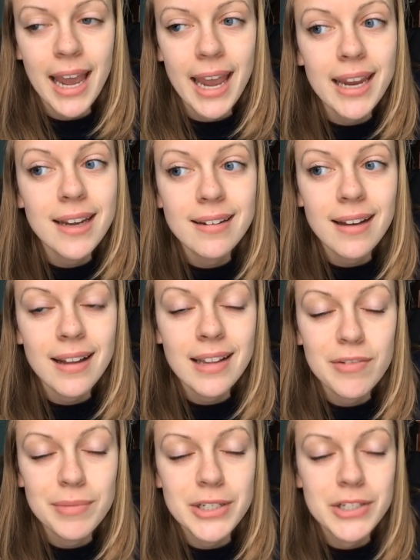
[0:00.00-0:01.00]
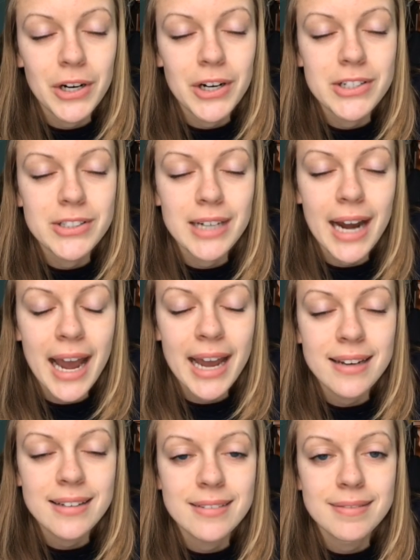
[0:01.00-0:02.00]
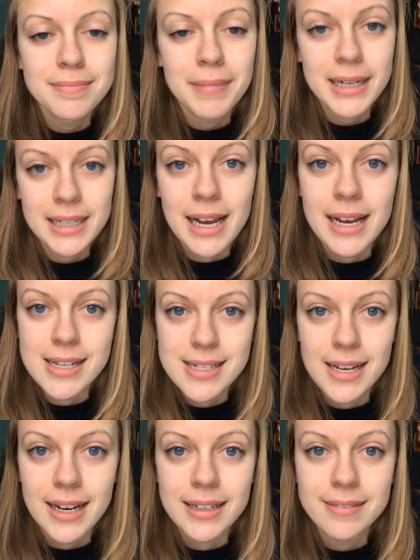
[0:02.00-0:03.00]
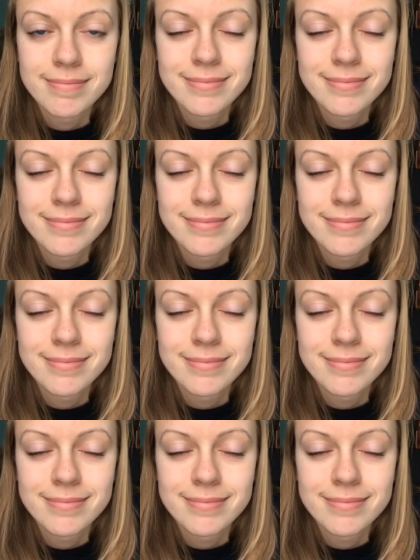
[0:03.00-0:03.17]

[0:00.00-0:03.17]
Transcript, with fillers: and I left my charger at my client site.